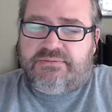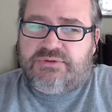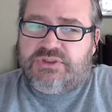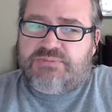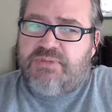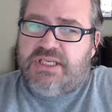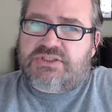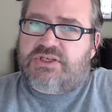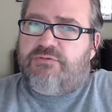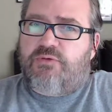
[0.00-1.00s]
Just being
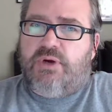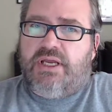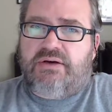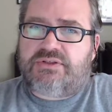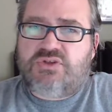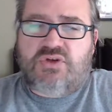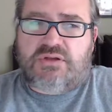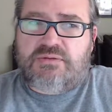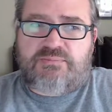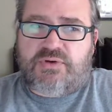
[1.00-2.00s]
self-aware is not
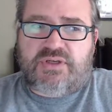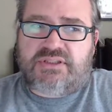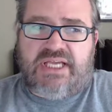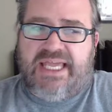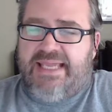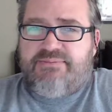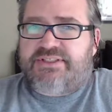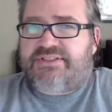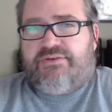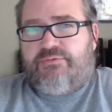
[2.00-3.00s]
the... I hate being
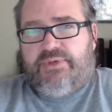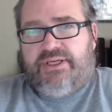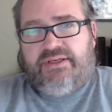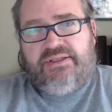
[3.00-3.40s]
self-aware.